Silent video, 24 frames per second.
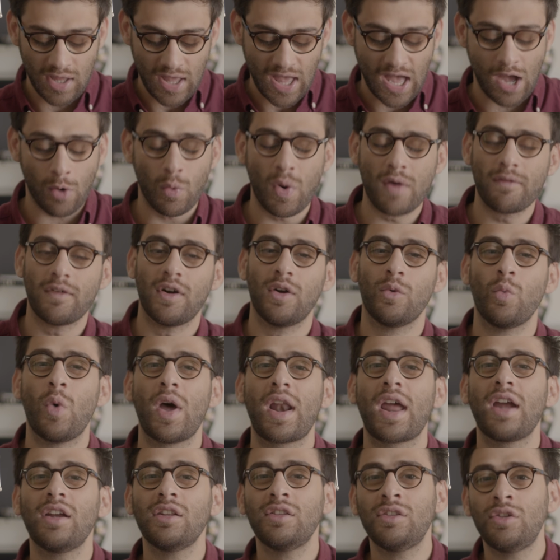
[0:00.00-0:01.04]
However,
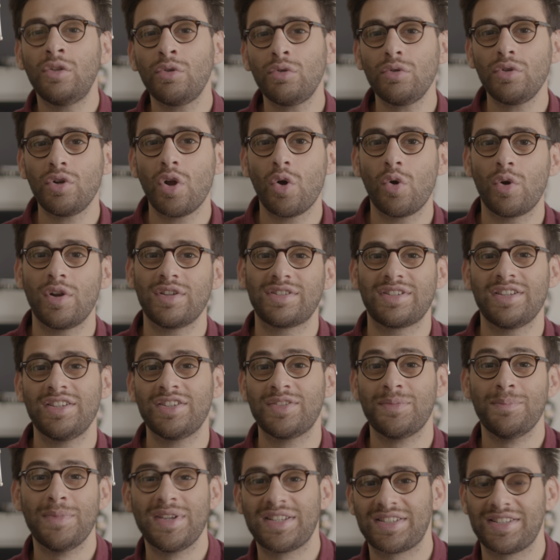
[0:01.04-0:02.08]
what I do notice
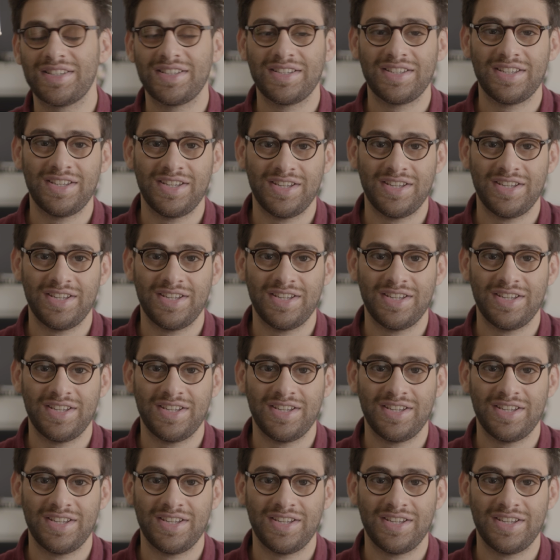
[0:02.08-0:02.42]
is missing